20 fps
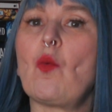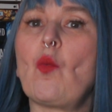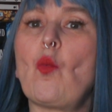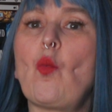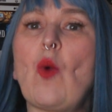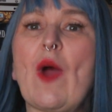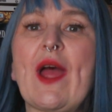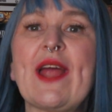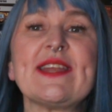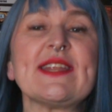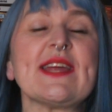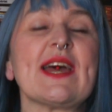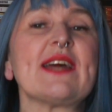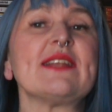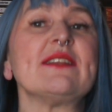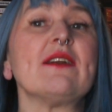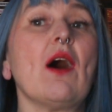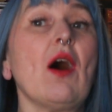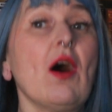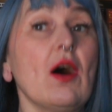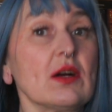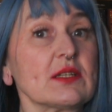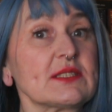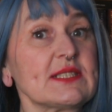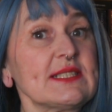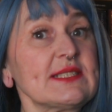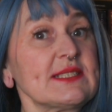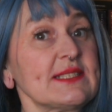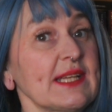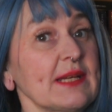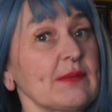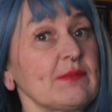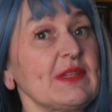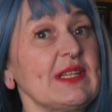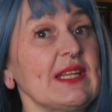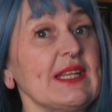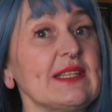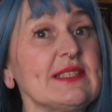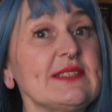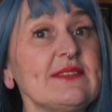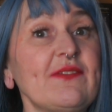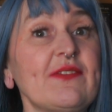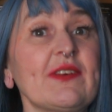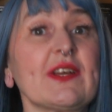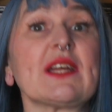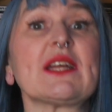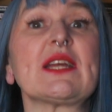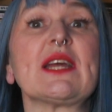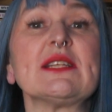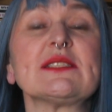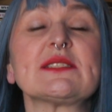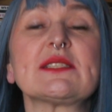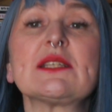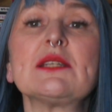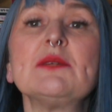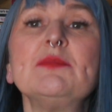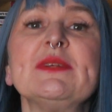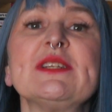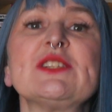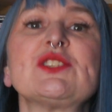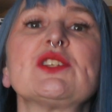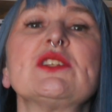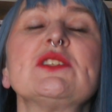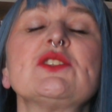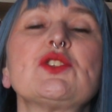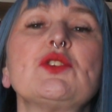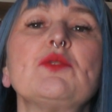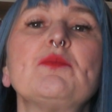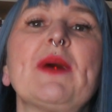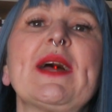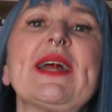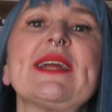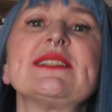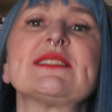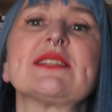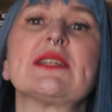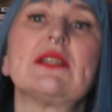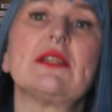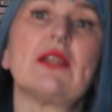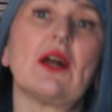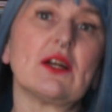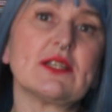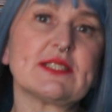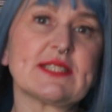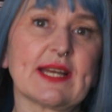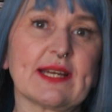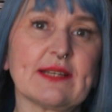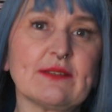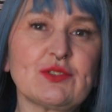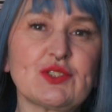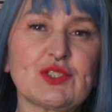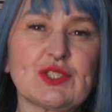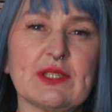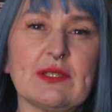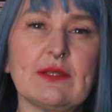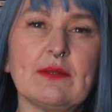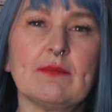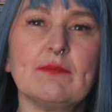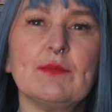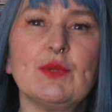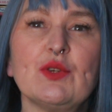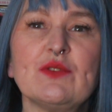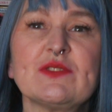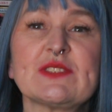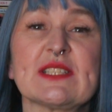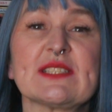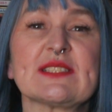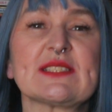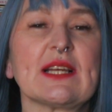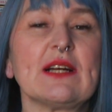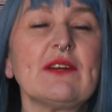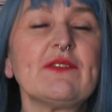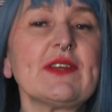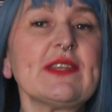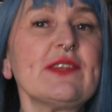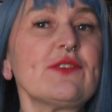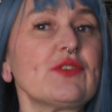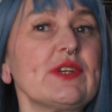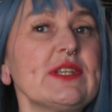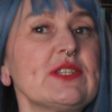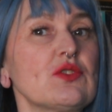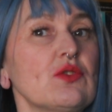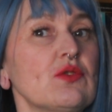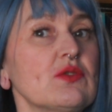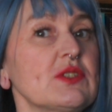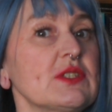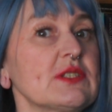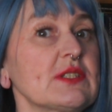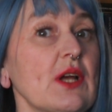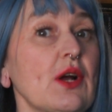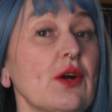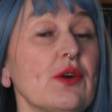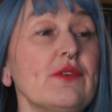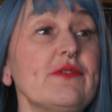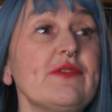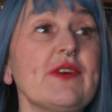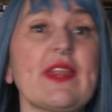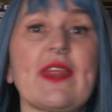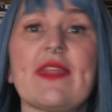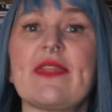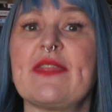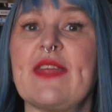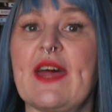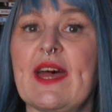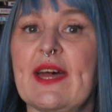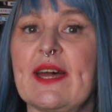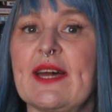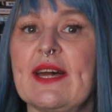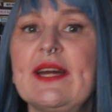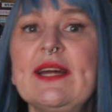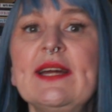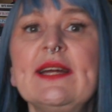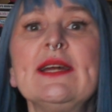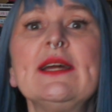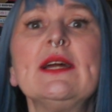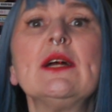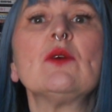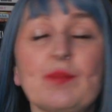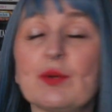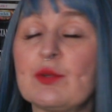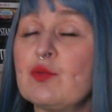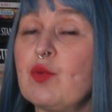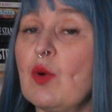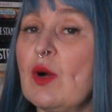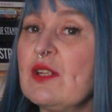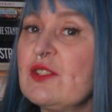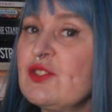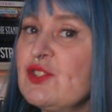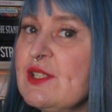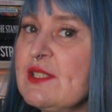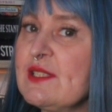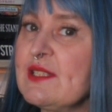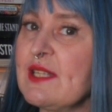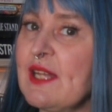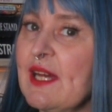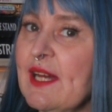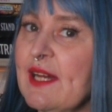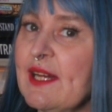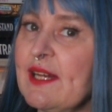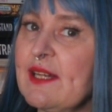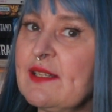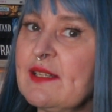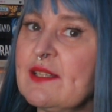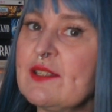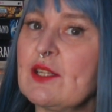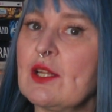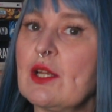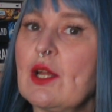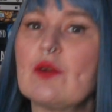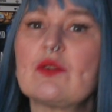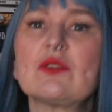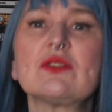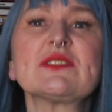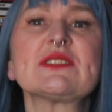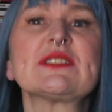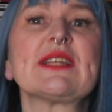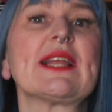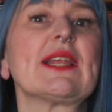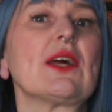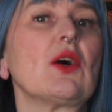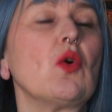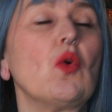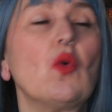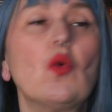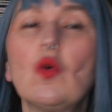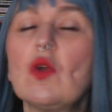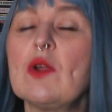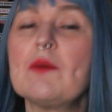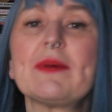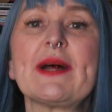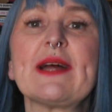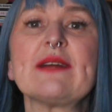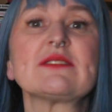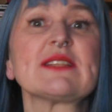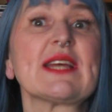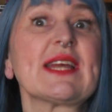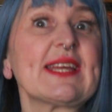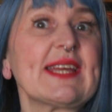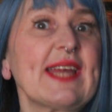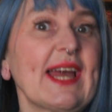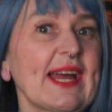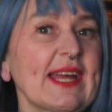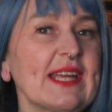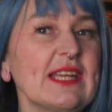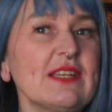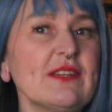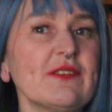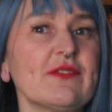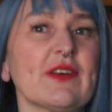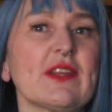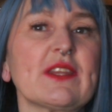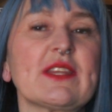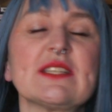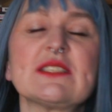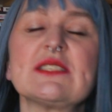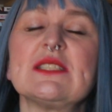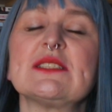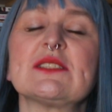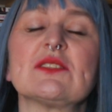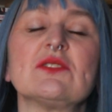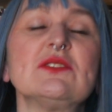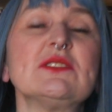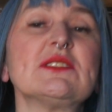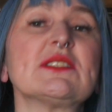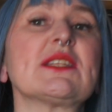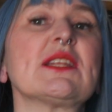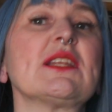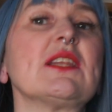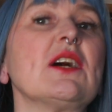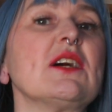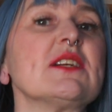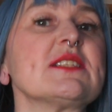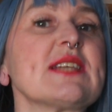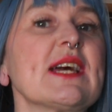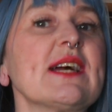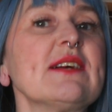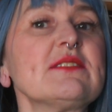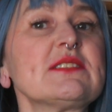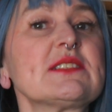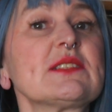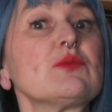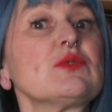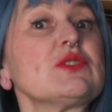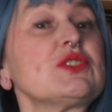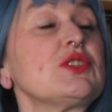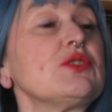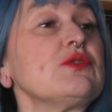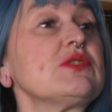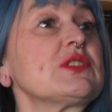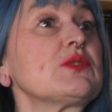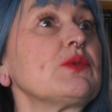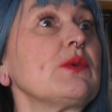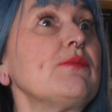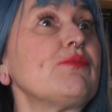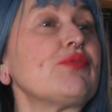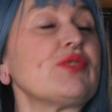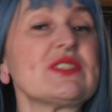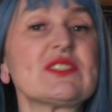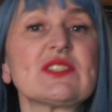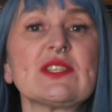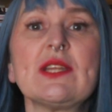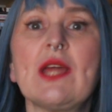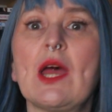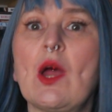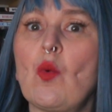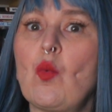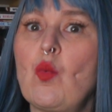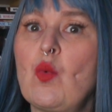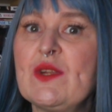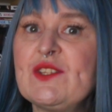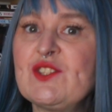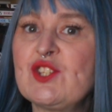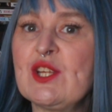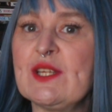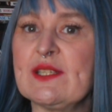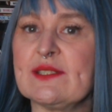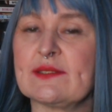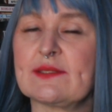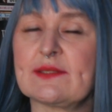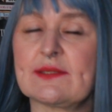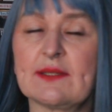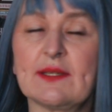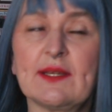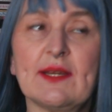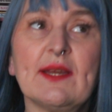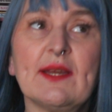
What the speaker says: when an artist named Liv gets a commission to paint a lighthouse. She moves herself and three daughters over there, but while she's there, the locals tell her all about a cave that is under the lighthouse that was used to imprison witches.